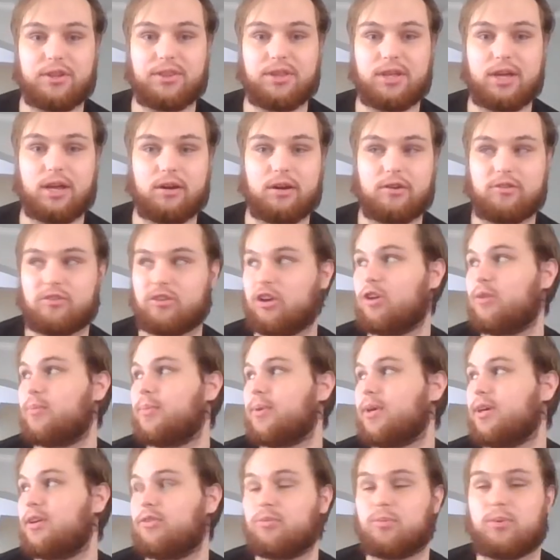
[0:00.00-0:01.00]
the NHL
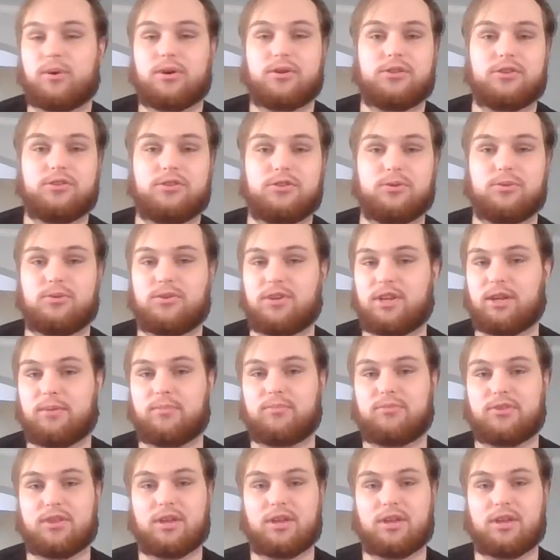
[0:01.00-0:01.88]
because we're the two teams